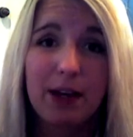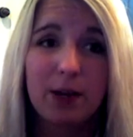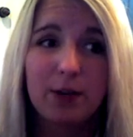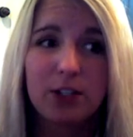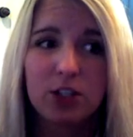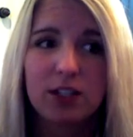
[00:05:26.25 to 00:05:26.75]
and it
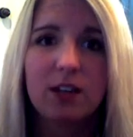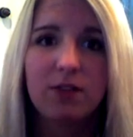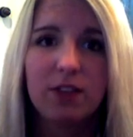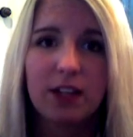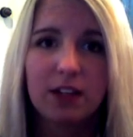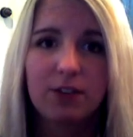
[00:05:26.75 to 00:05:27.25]
was just
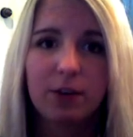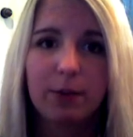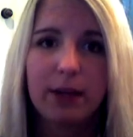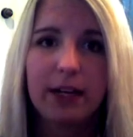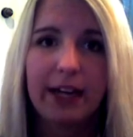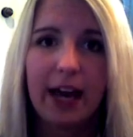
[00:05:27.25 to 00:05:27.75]
convenient for
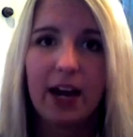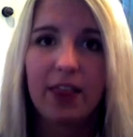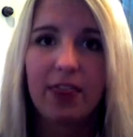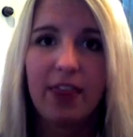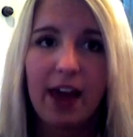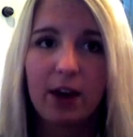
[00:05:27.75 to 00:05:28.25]
me to get
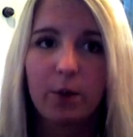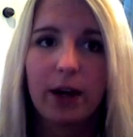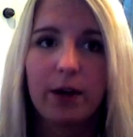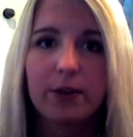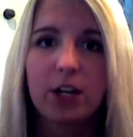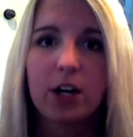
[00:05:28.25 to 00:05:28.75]
it then when
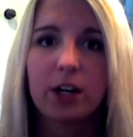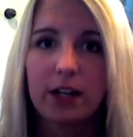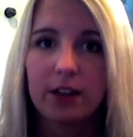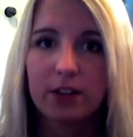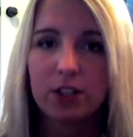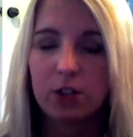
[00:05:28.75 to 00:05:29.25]
I was already
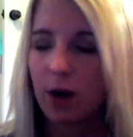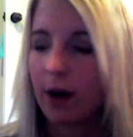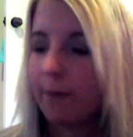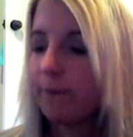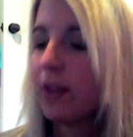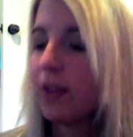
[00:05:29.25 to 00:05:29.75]
in the store.